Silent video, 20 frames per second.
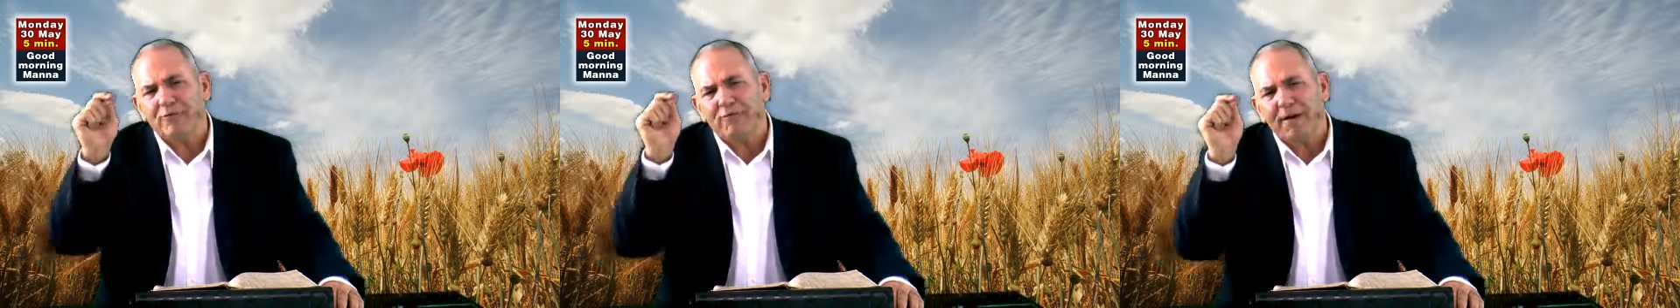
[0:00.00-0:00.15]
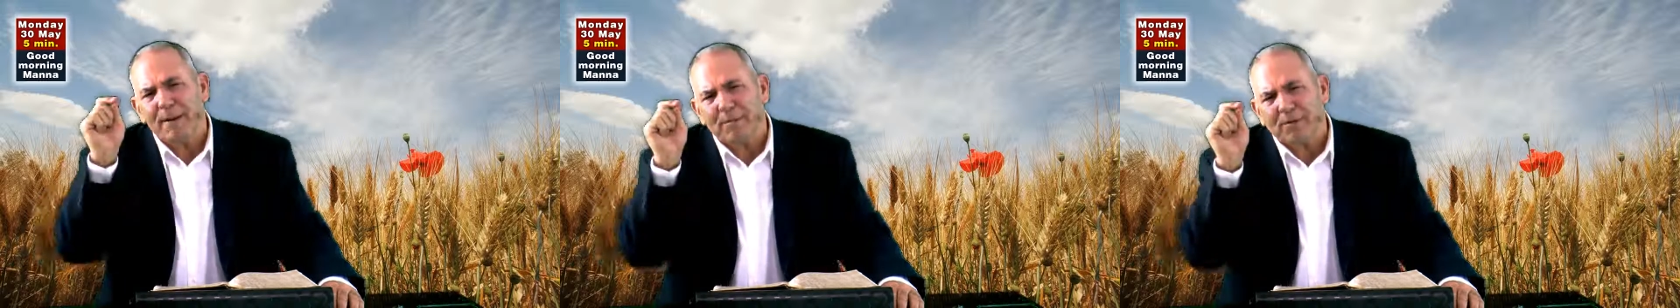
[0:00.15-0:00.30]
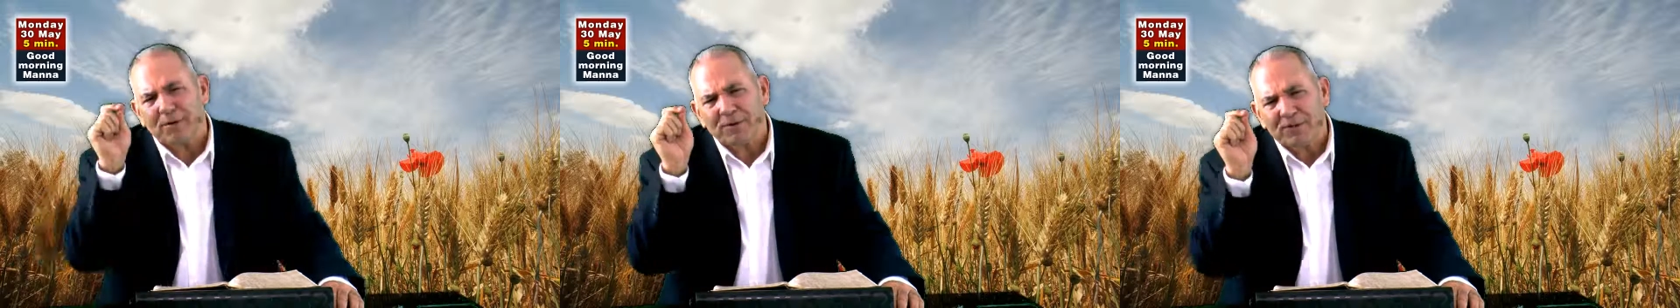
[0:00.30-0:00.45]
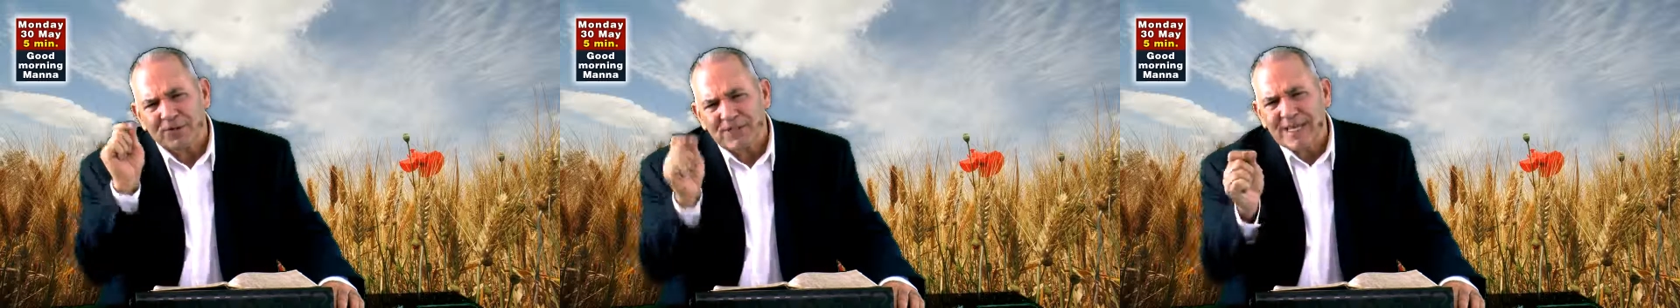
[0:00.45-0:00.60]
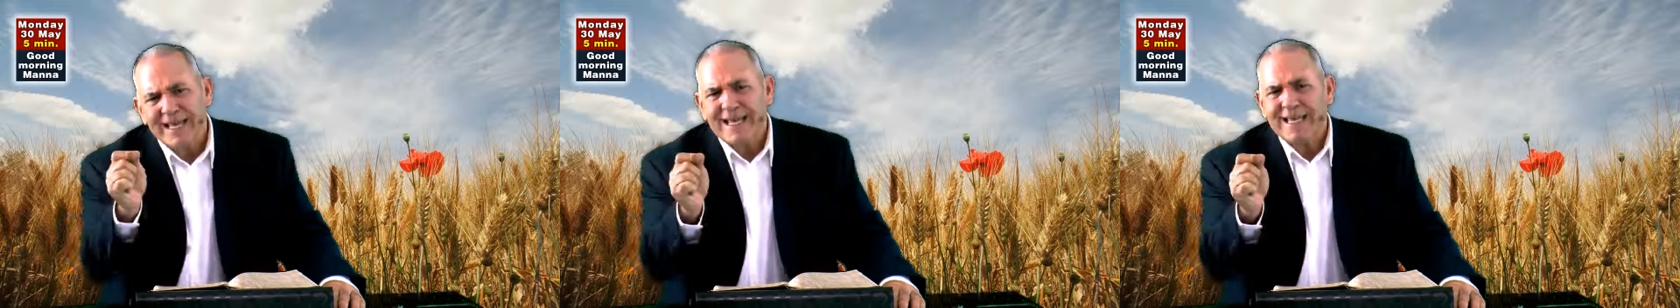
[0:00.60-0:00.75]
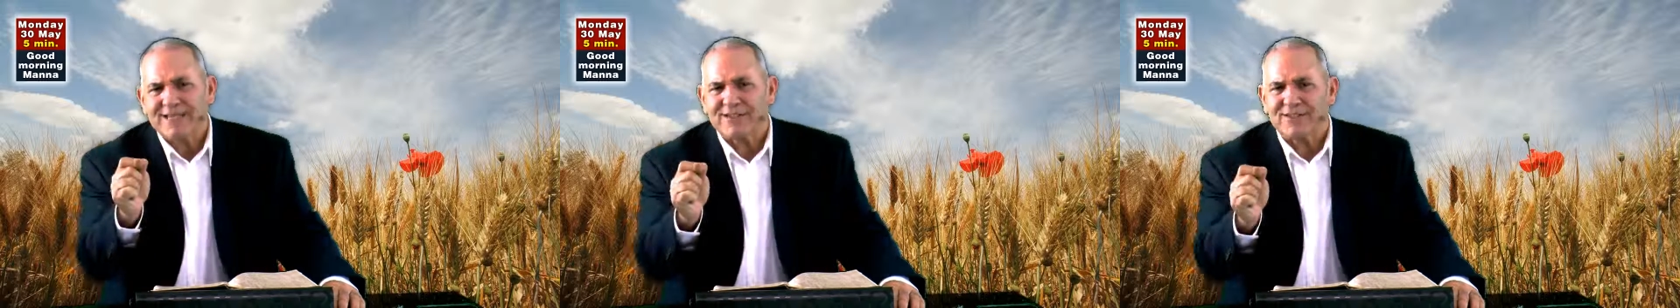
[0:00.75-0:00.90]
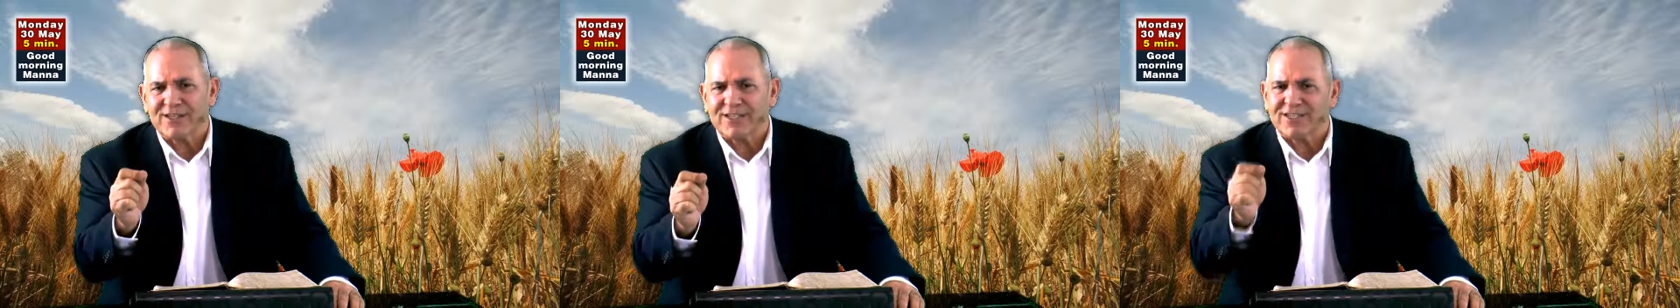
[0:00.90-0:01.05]

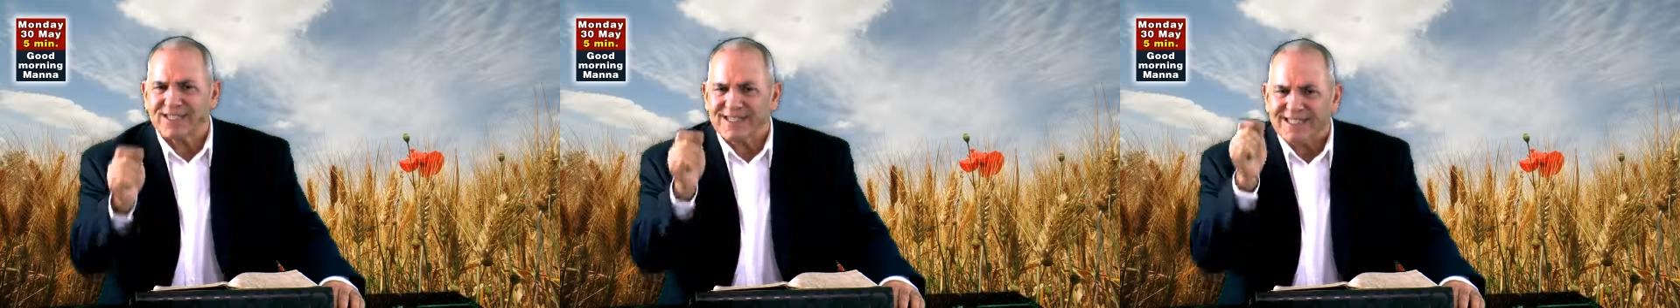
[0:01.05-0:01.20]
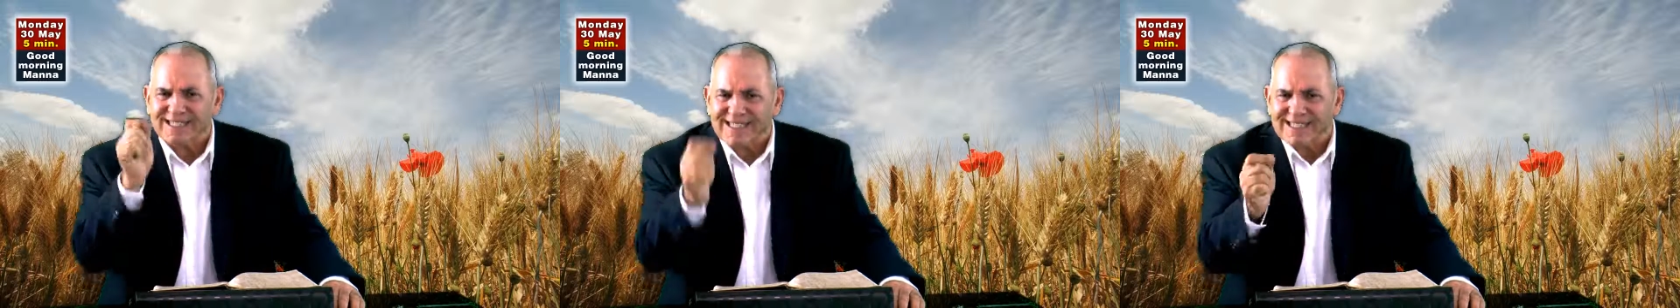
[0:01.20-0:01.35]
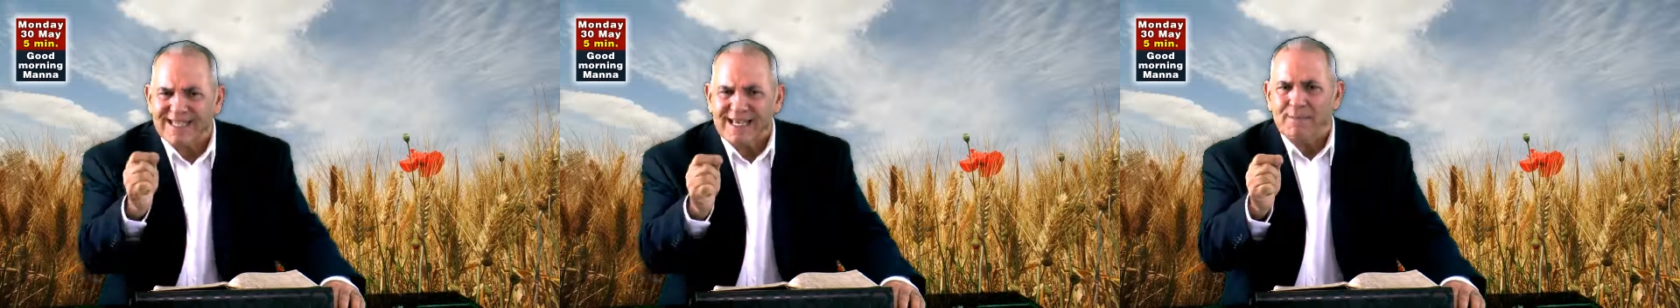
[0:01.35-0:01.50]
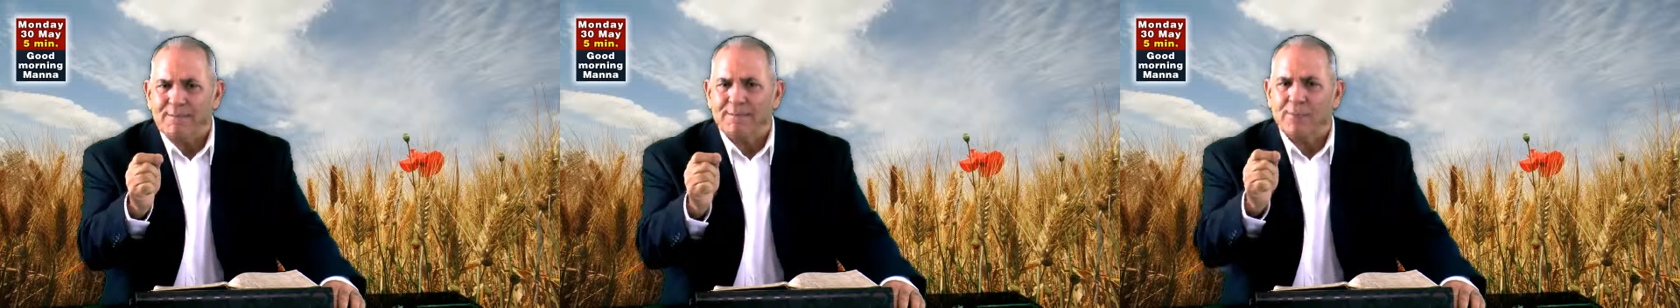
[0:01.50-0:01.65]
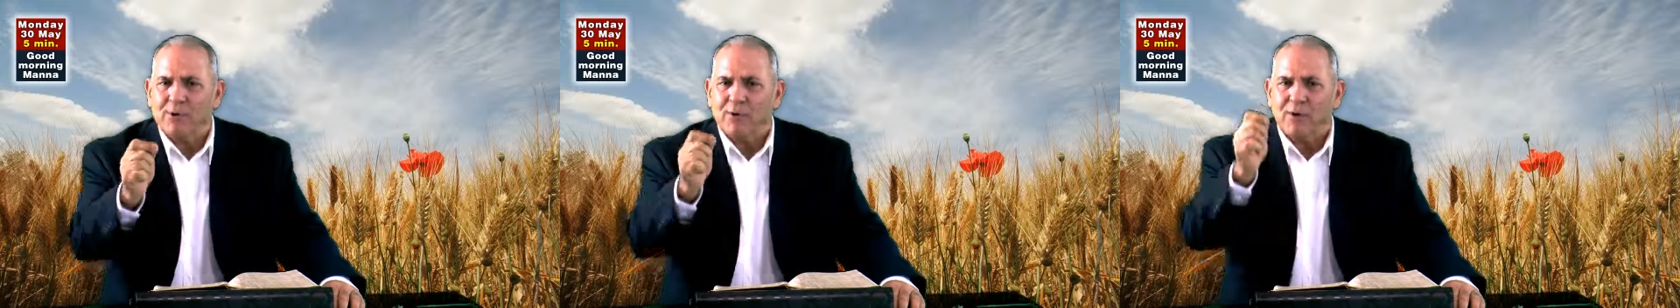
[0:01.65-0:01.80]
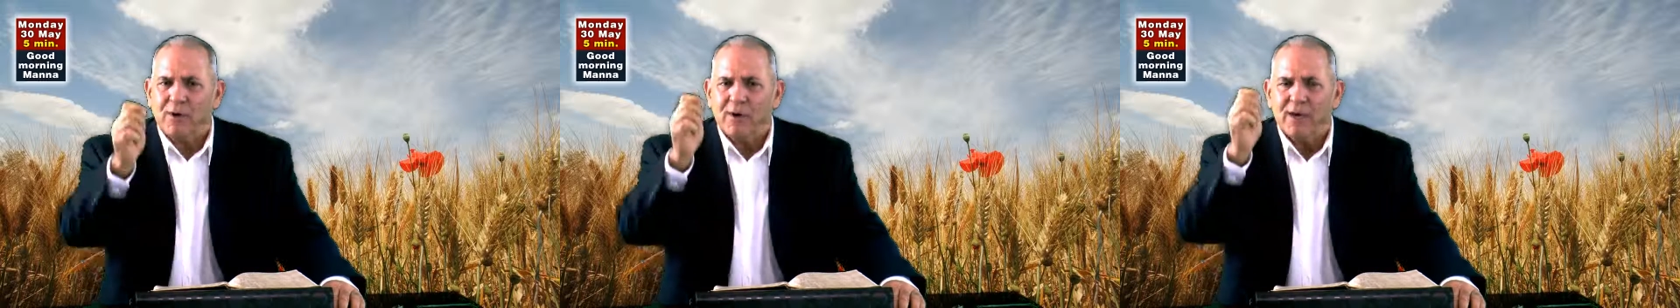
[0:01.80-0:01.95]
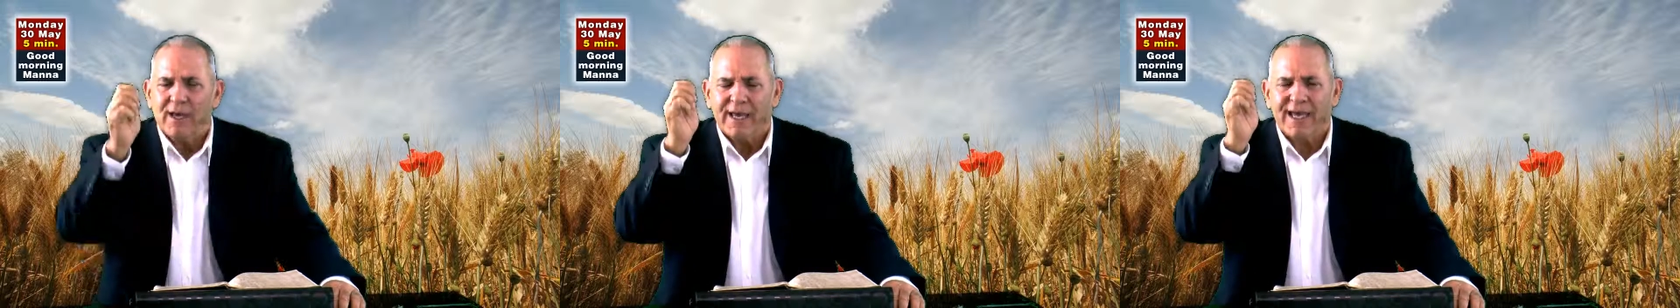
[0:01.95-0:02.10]
represents. It's a symbol.